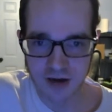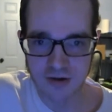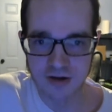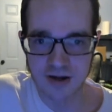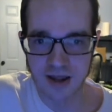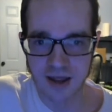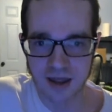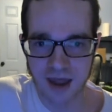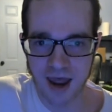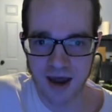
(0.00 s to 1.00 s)
And
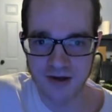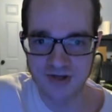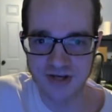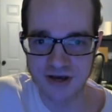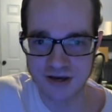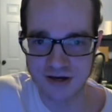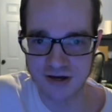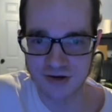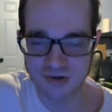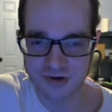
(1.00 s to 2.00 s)
as you
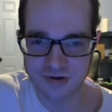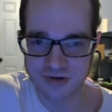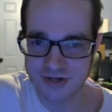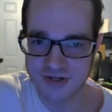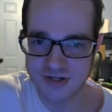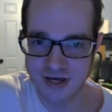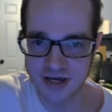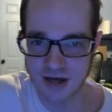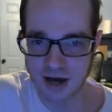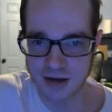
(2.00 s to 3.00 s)
can clearly
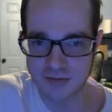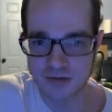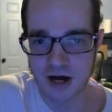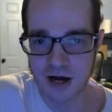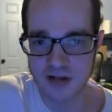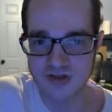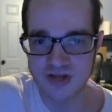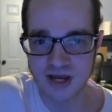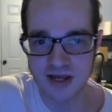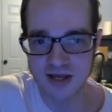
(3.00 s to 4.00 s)
see, I am not
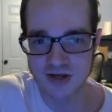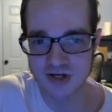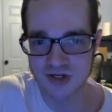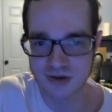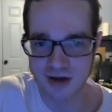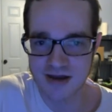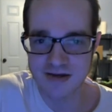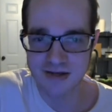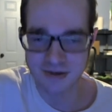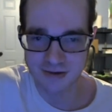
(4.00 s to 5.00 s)
thinking
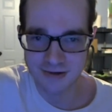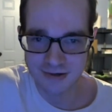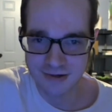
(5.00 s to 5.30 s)
straight.